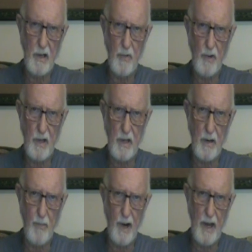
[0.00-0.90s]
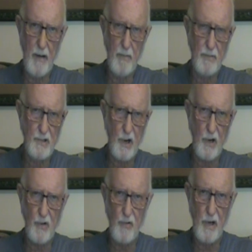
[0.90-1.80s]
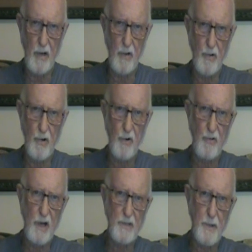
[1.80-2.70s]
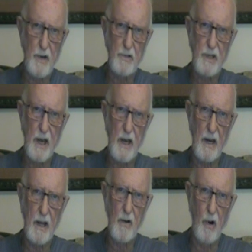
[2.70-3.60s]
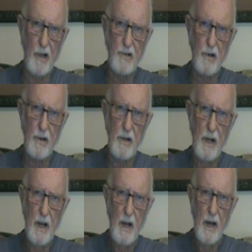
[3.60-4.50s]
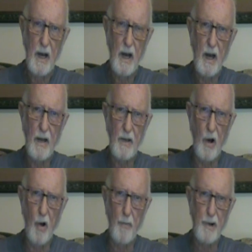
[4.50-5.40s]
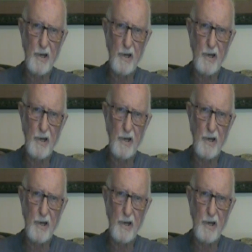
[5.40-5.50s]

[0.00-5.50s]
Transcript: dealing with the brain circuitry or neurotransmitters can alter the whole